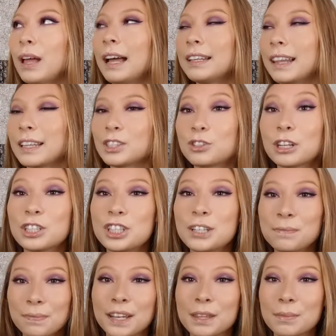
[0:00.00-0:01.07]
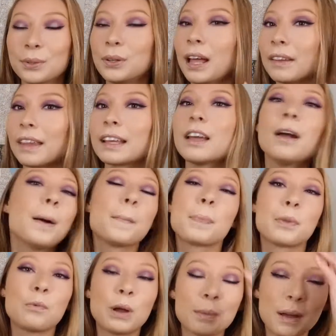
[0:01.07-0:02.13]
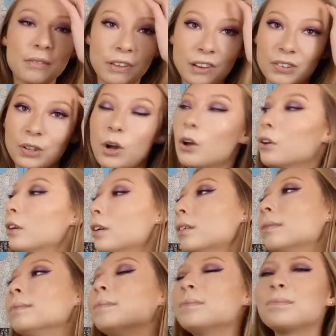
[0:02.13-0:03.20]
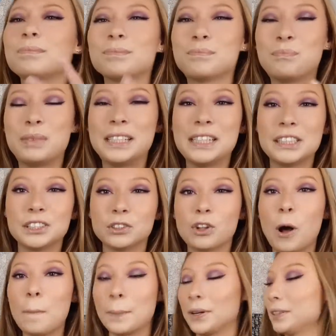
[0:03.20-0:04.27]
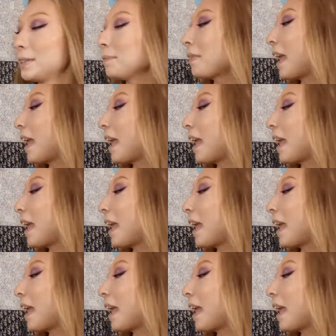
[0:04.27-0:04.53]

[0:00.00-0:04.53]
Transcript: and like stretchy and breathable, and like one of my favorite cotton material combos.